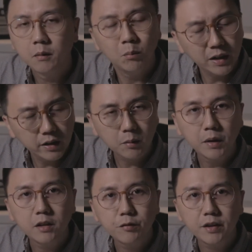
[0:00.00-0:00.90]
bleeding
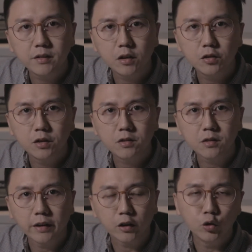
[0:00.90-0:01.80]

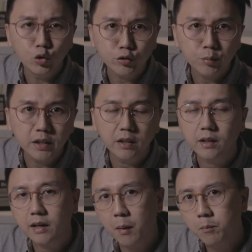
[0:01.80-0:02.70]
manifestations like nose bleed,
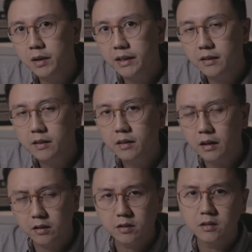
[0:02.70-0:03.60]
gum bleed,
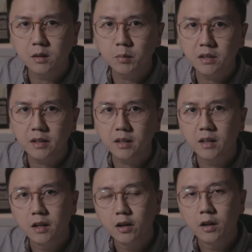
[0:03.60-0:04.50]
internal bleeding
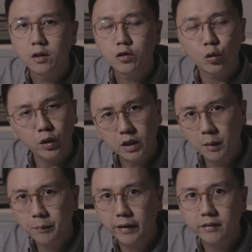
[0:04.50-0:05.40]
showing
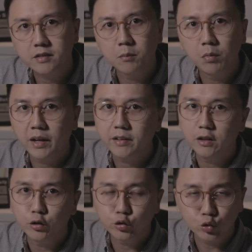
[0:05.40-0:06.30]
up as blood
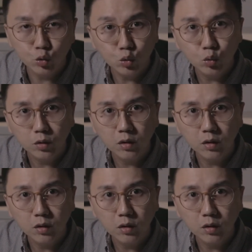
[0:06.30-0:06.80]
in the stool,